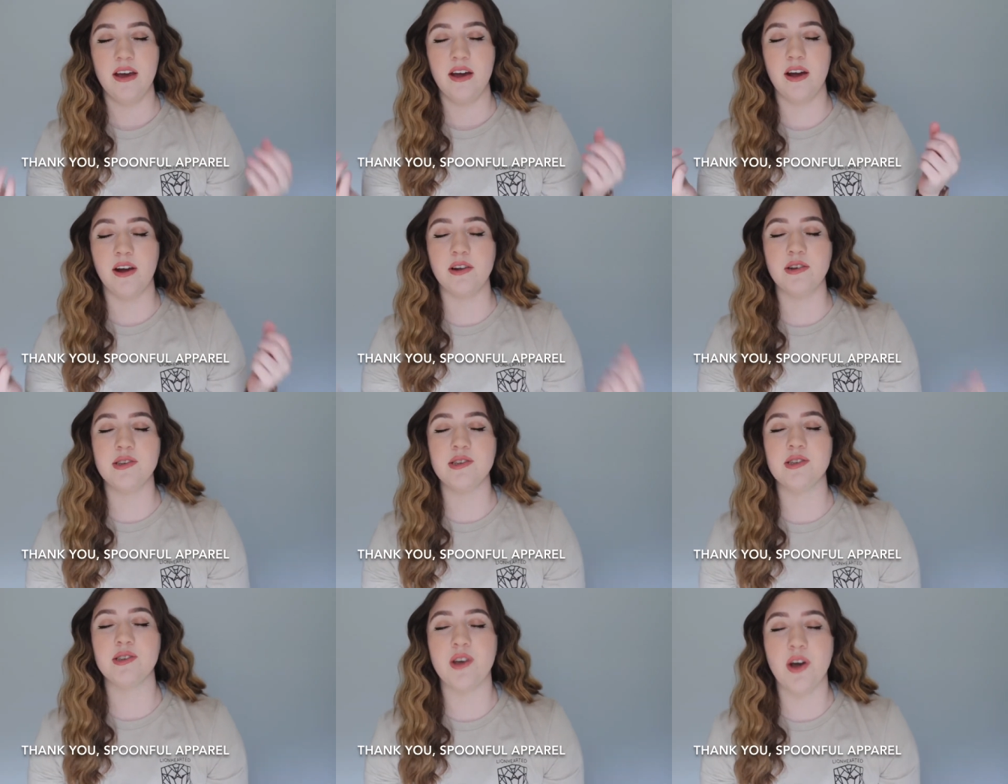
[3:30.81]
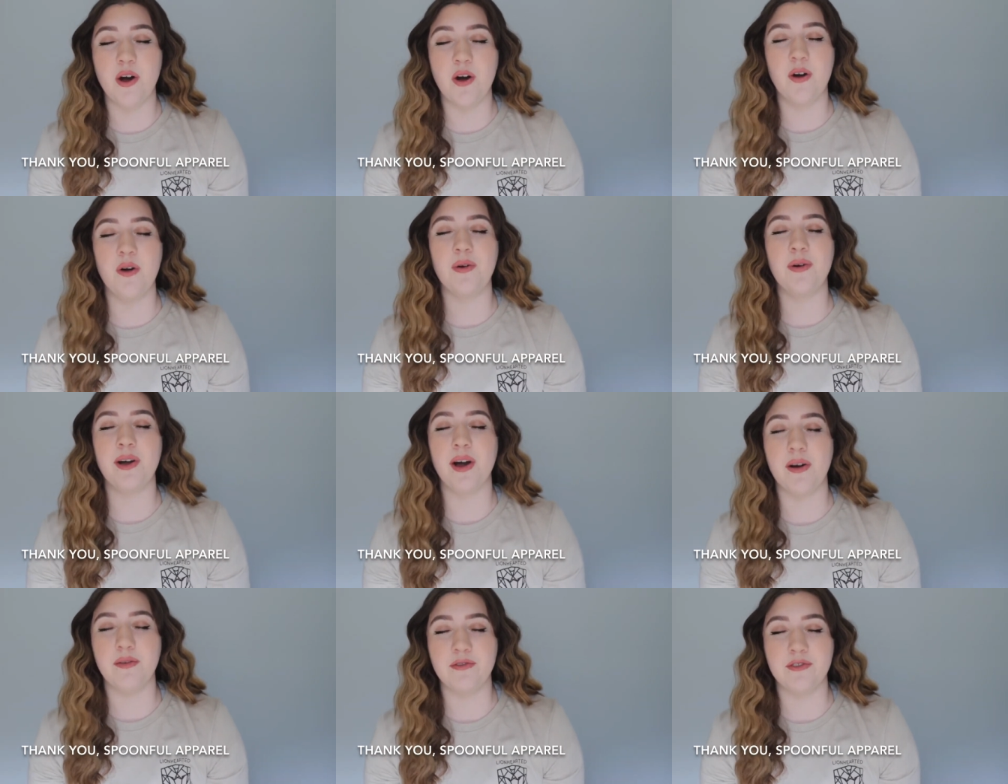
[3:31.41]
are so
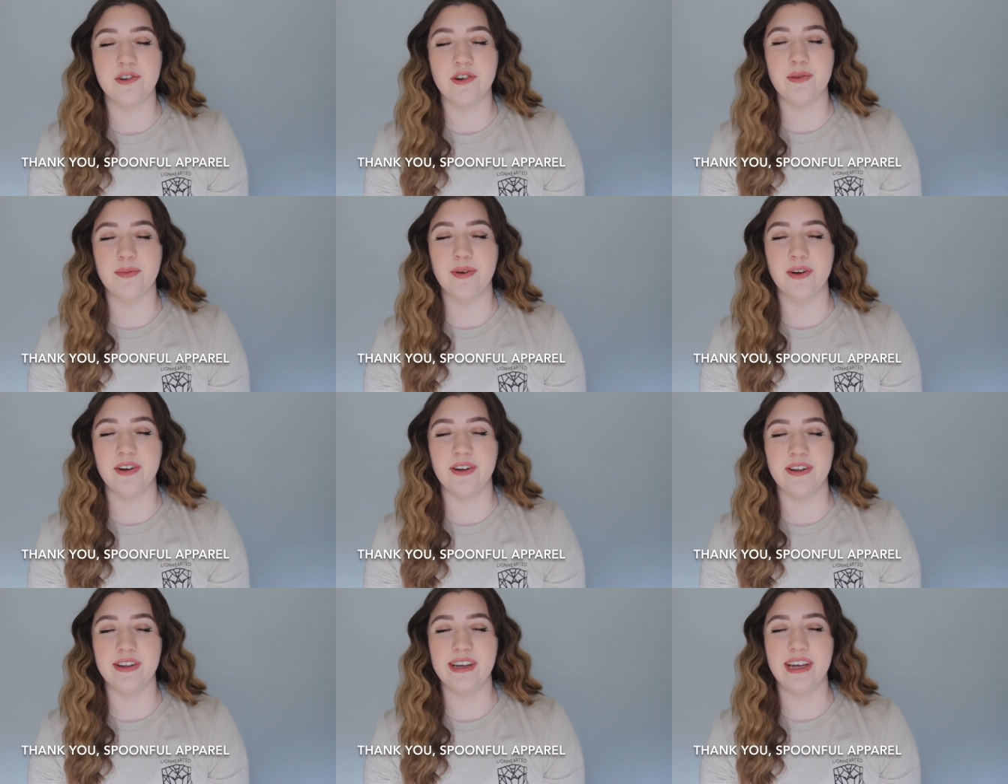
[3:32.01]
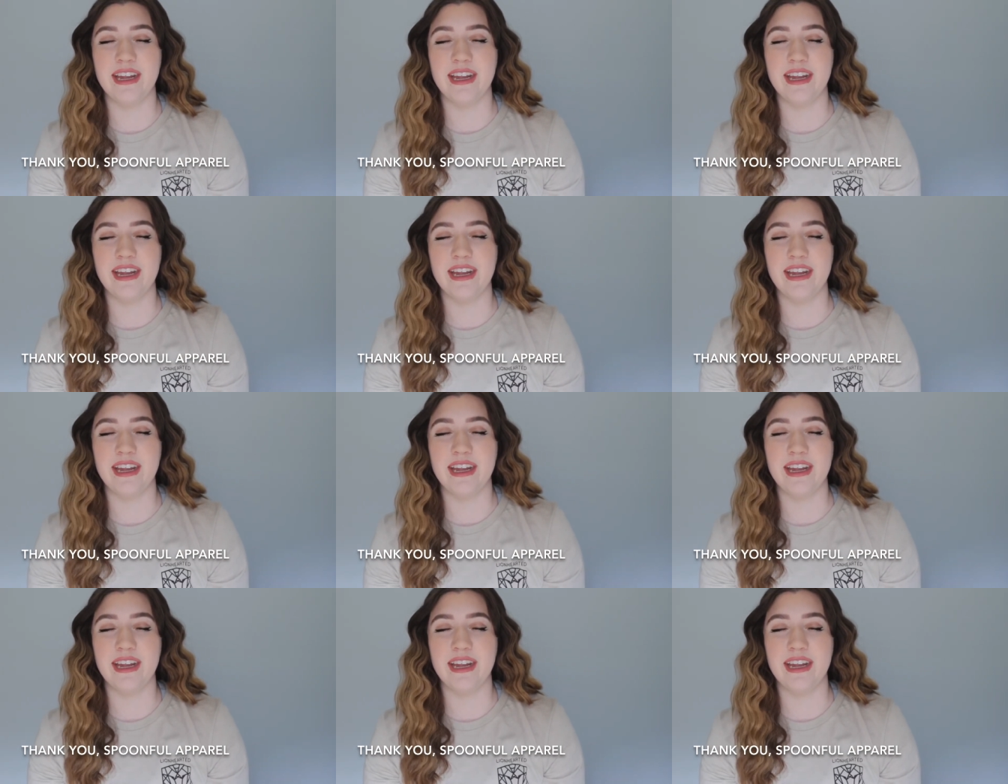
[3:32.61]
comfortable.